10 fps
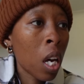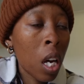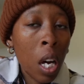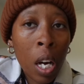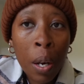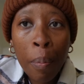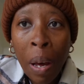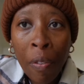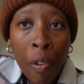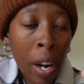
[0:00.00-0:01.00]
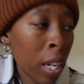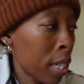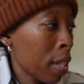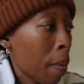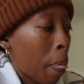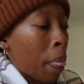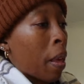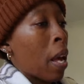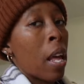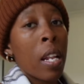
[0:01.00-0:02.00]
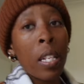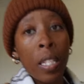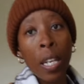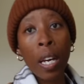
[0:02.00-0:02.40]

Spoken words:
my friend, and